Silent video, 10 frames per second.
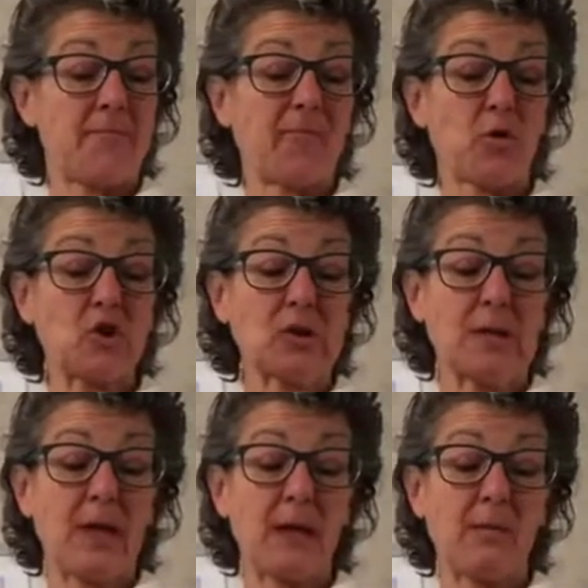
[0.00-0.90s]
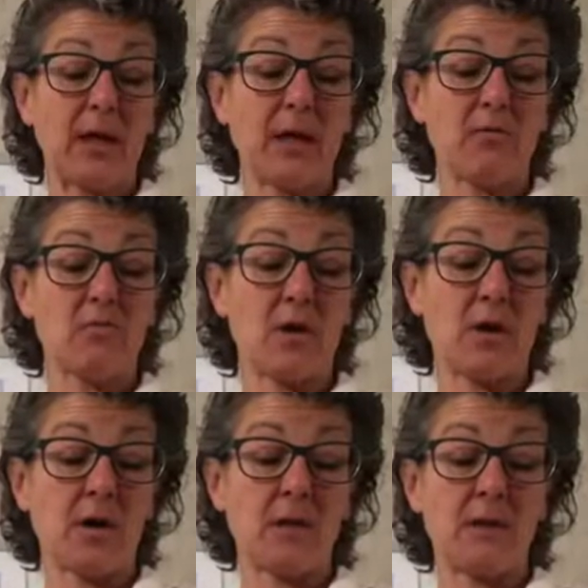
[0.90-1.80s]
Fortune named
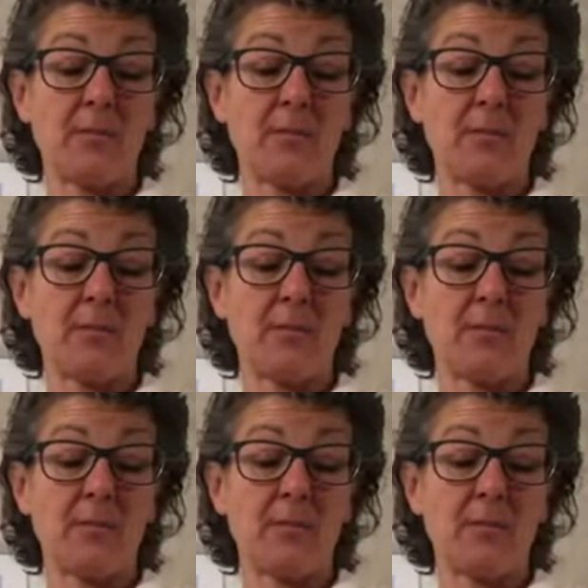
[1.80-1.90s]
Enron